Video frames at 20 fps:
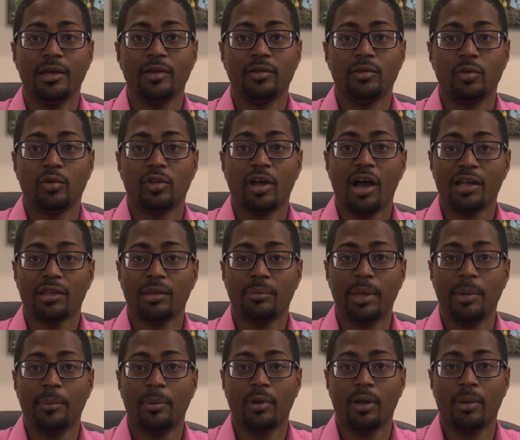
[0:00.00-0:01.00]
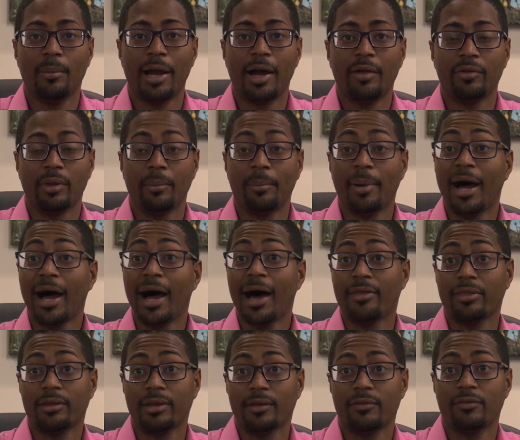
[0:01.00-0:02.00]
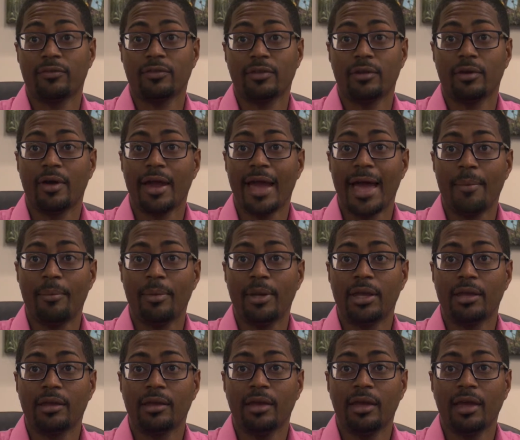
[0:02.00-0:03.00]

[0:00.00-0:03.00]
to talk to people about the positives that are happening.